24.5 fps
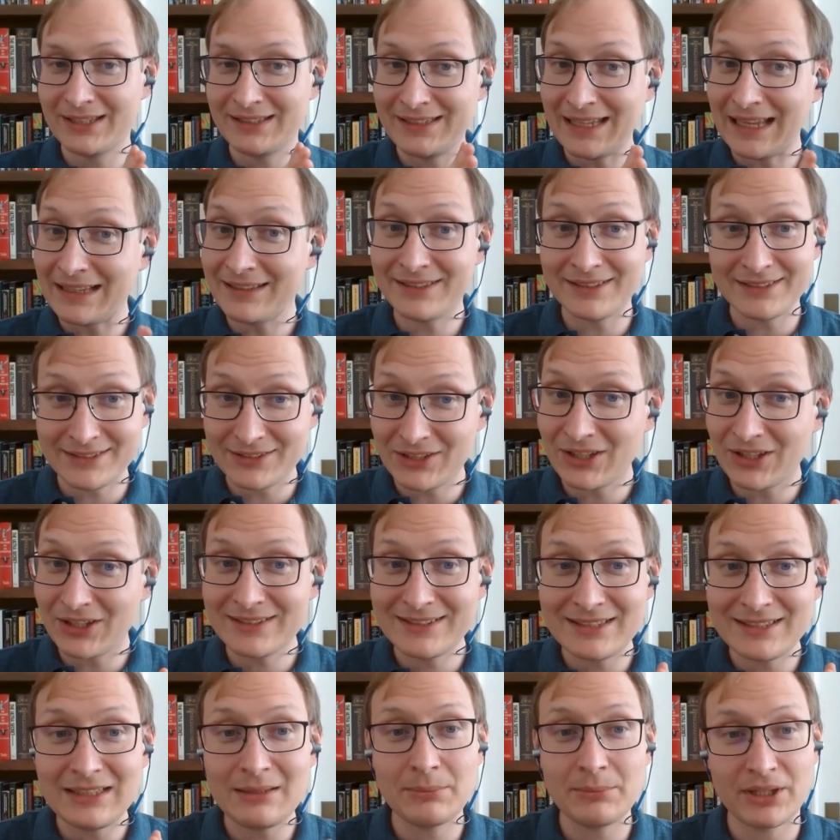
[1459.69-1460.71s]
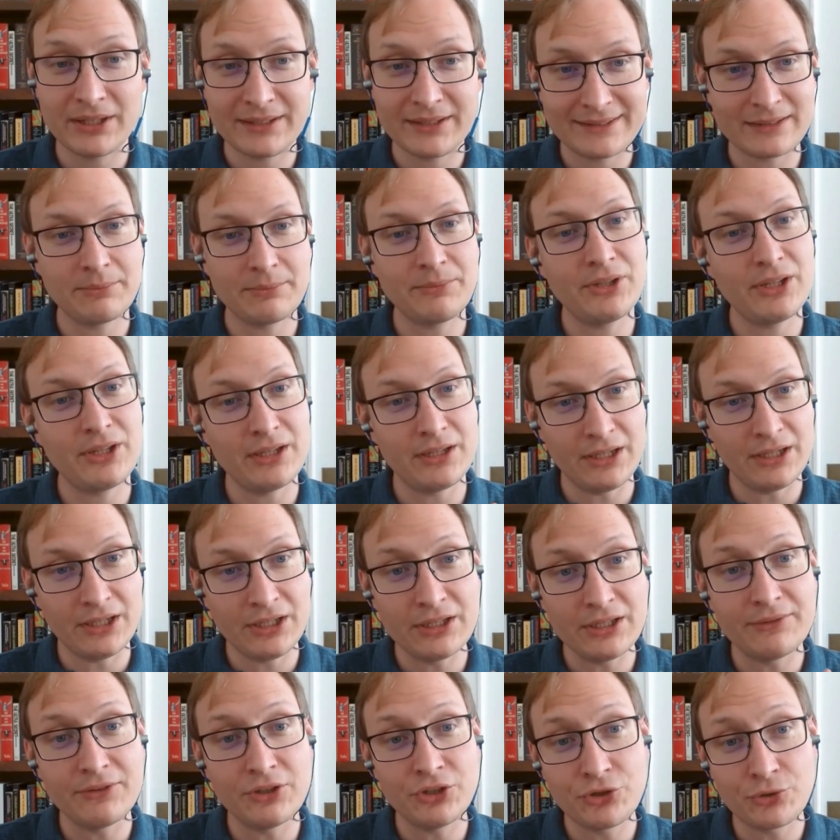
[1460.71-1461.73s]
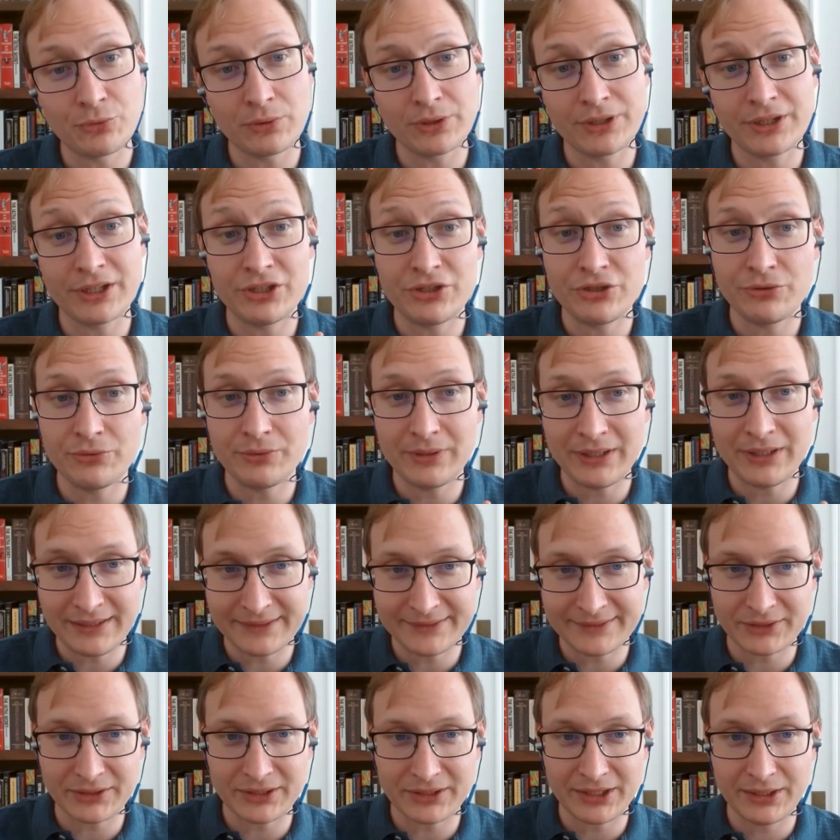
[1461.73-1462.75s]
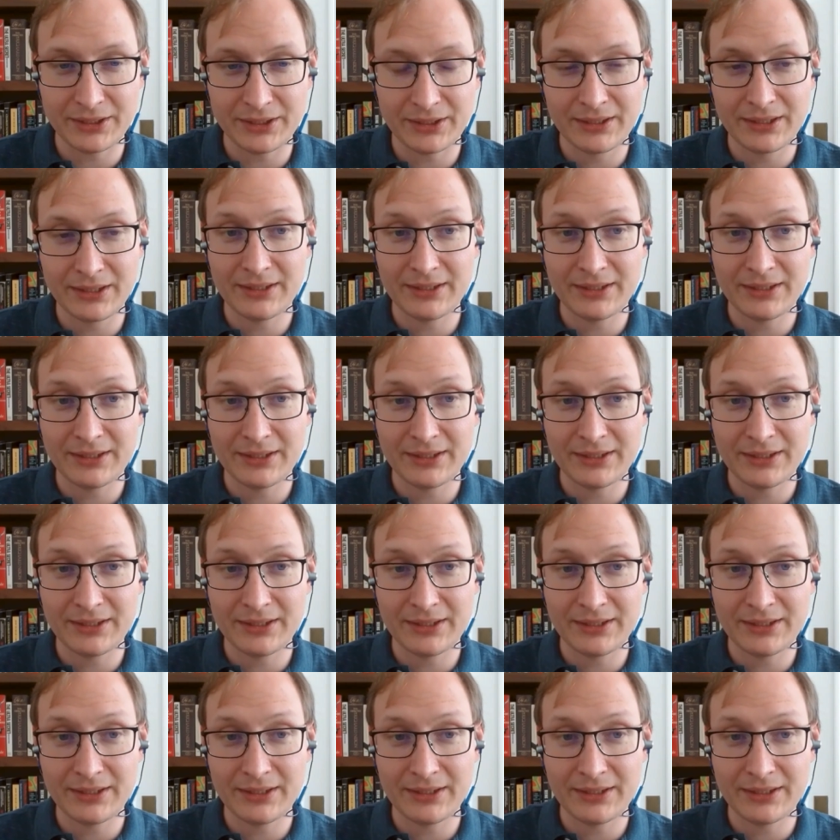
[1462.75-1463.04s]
That does not seem like something an individual can do easily.